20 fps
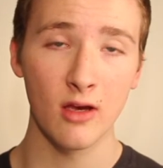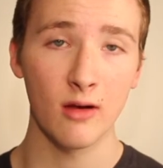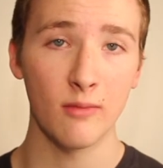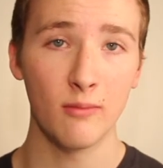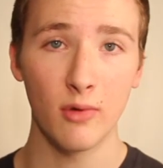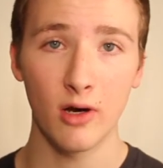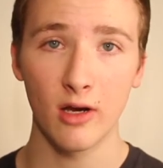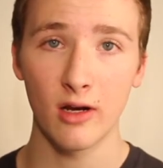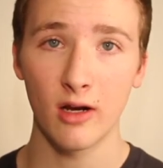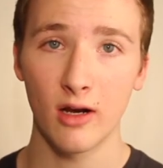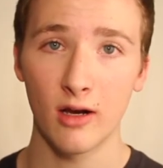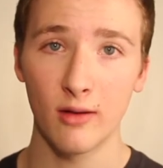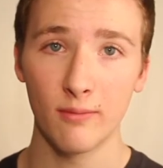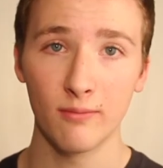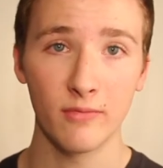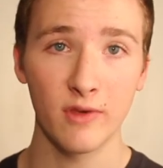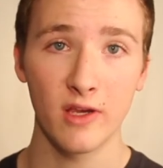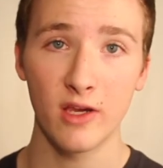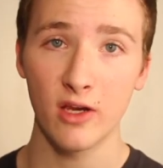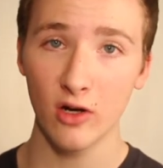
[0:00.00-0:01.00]

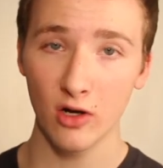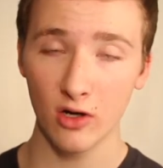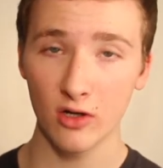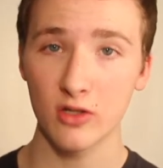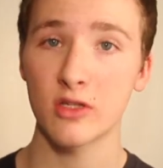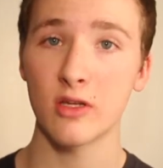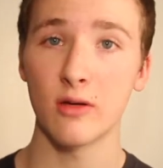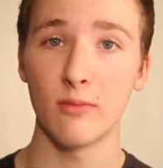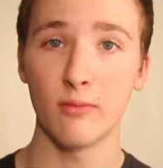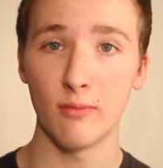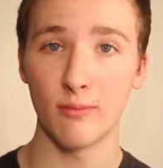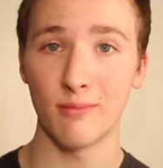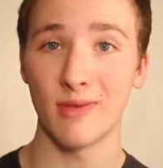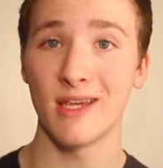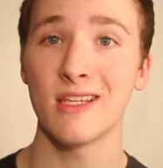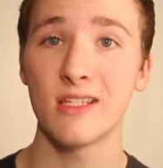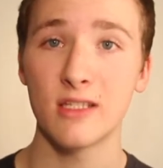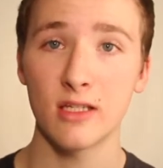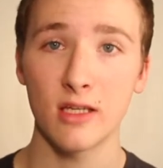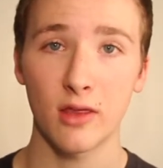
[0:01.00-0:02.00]
But here are some
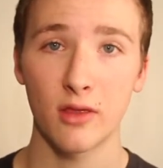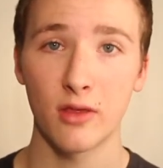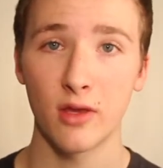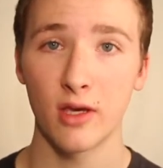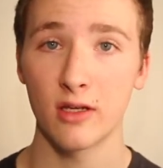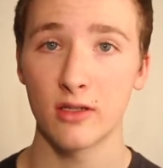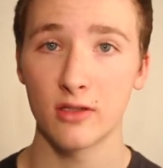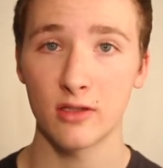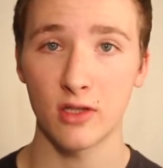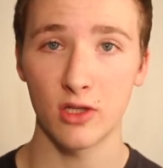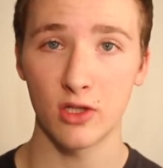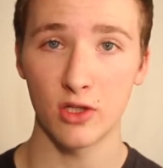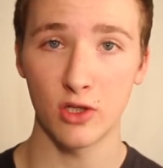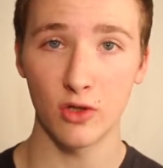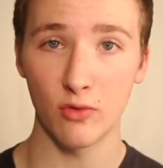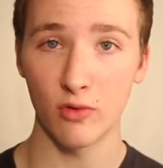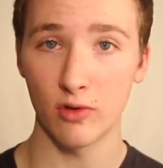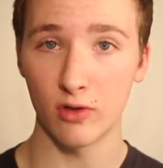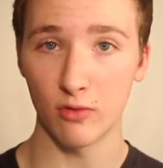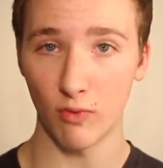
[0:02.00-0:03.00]
basic things that
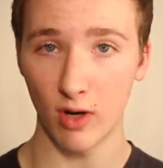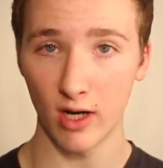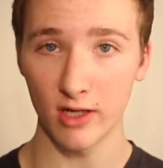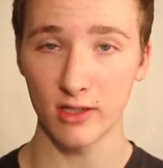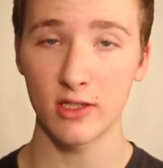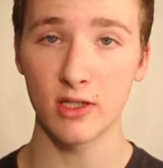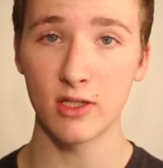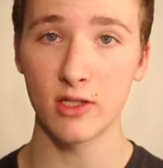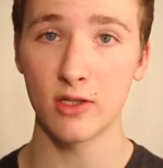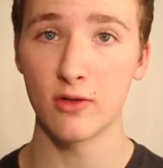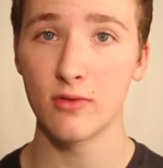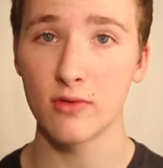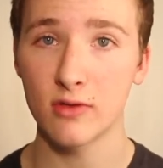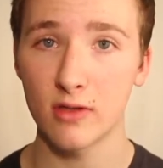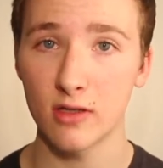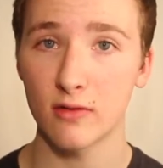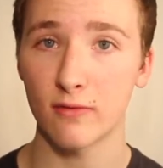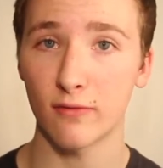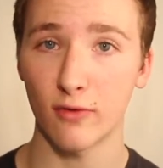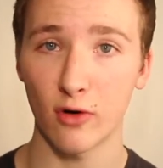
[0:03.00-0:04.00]
you would want to use
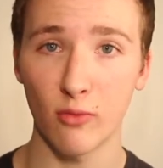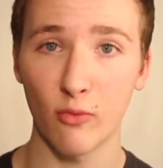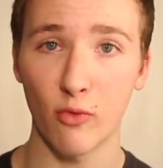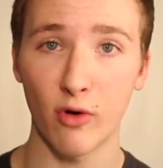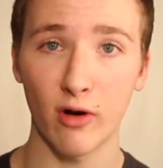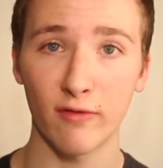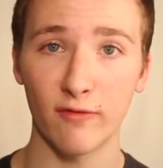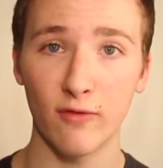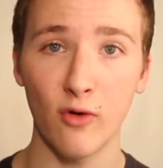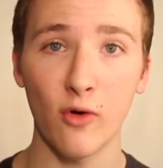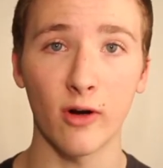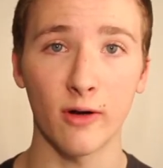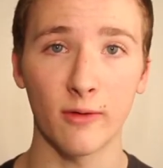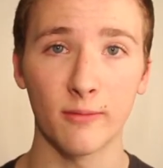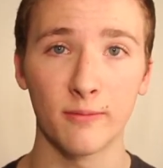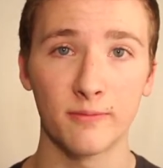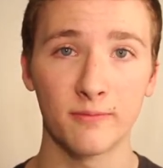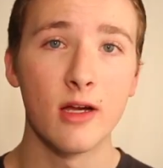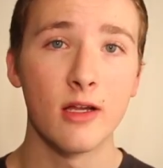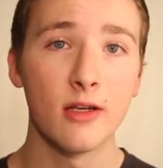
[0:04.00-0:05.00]
this firmware for.
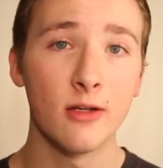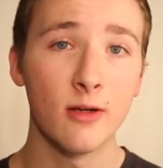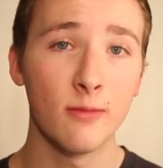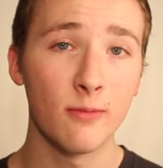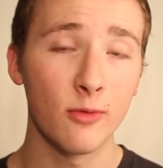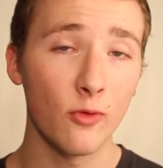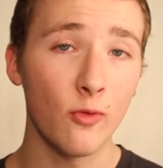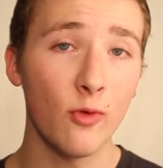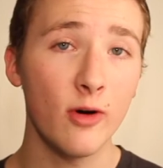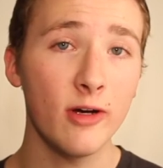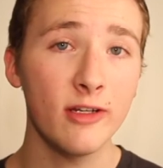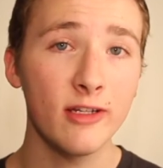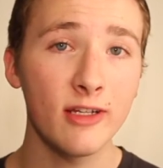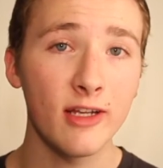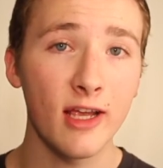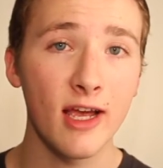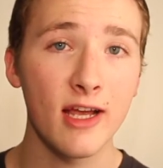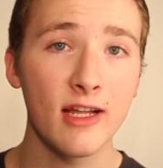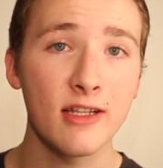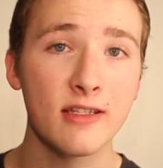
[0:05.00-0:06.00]
Number one, it
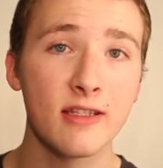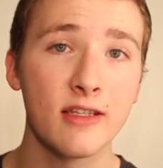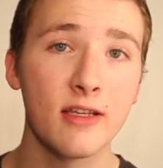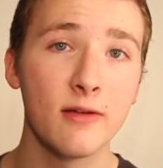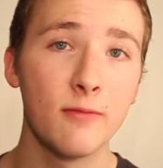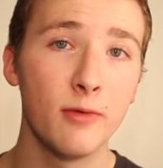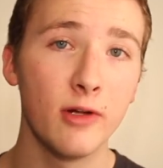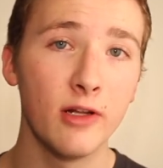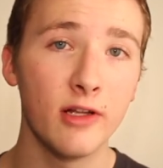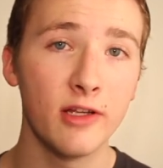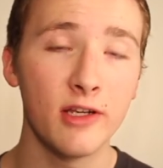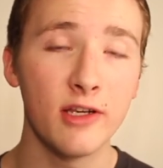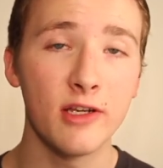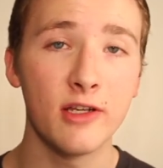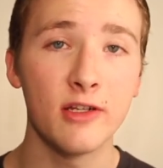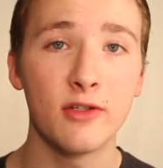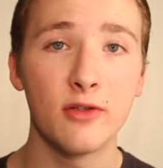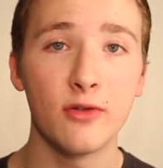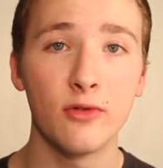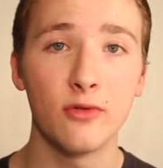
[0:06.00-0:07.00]
adds the
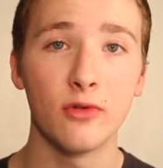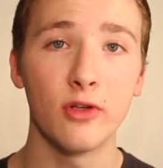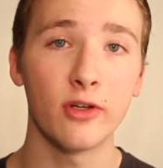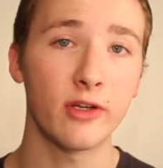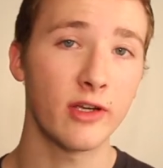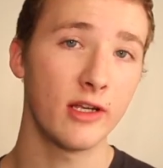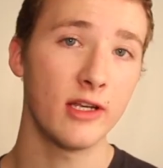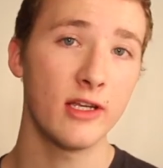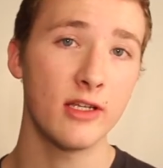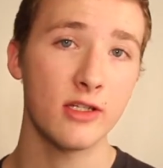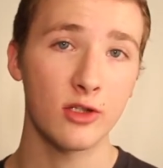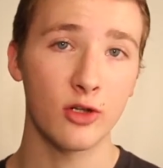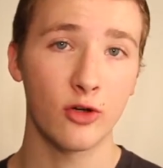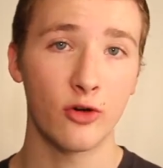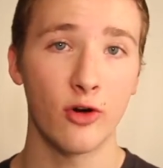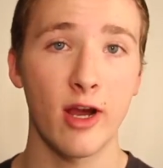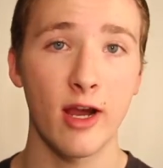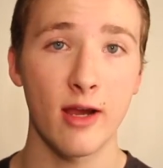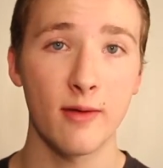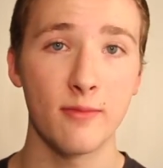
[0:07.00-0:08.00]
ability to look at
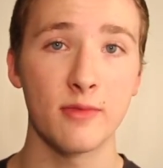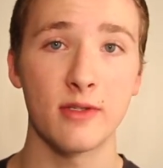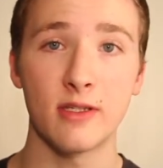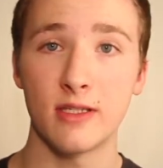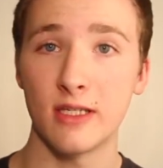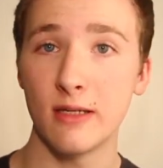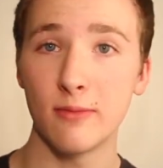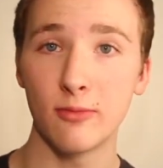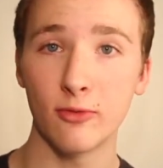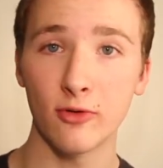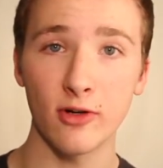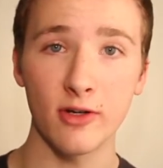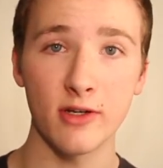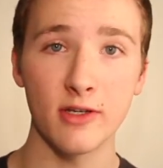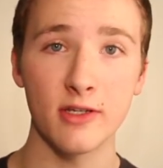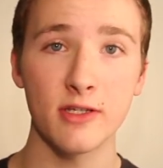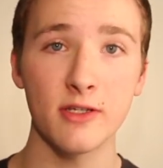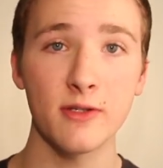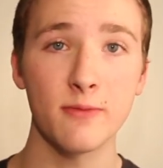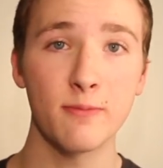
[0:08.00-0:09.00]
histograms,
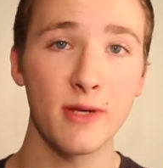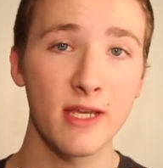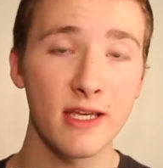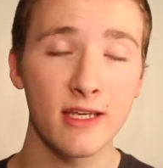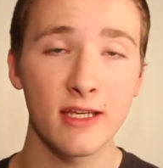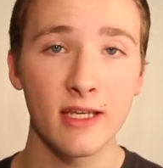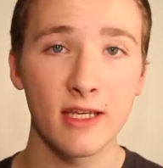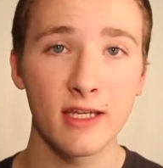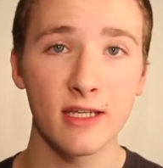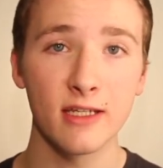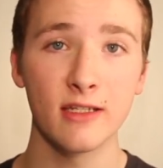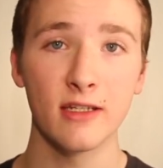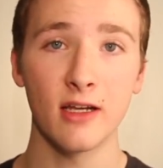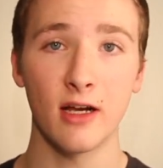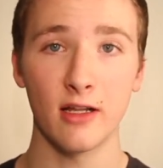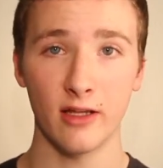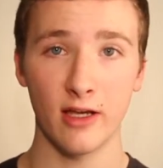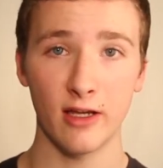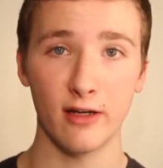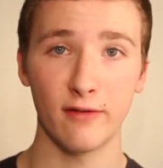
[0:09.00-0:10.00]
zebras, peaking,
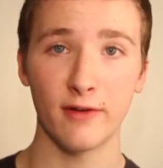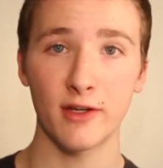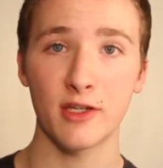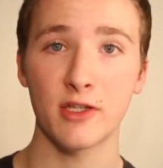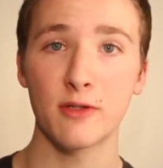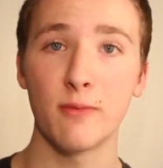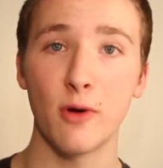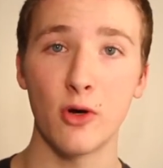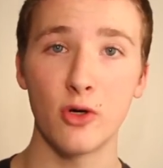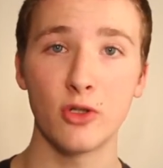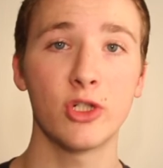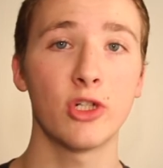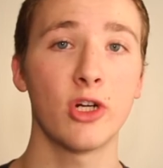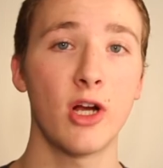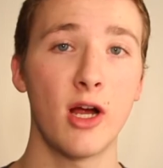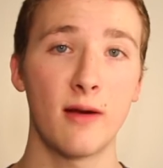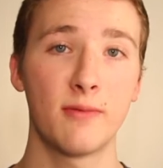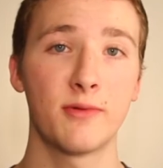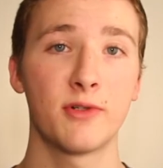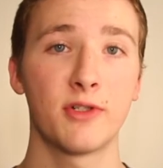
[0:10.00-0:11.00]
a lot of exposure
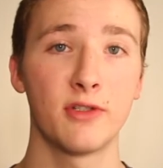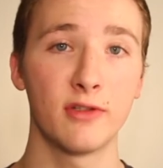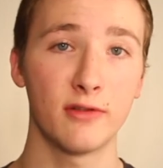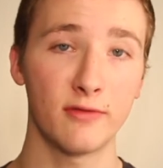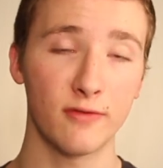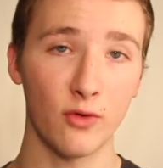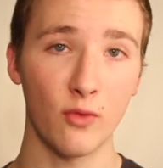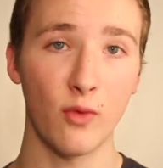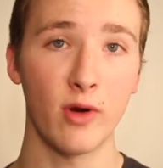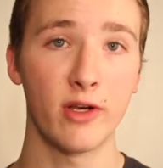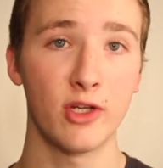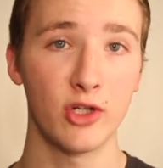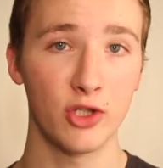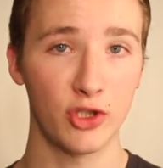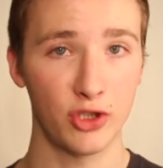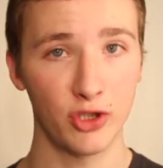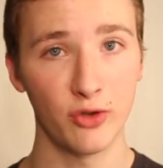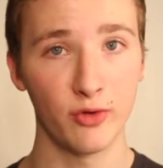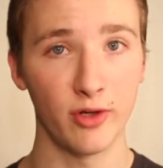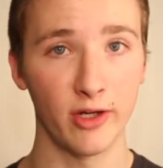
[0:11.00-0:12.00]
options for when you're
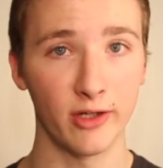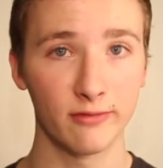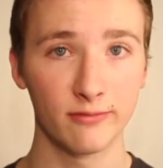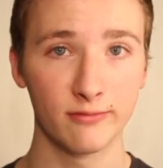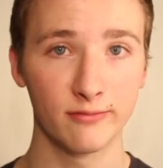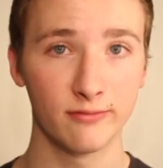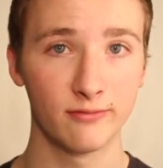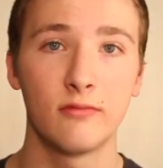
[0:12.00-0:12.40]
shooting.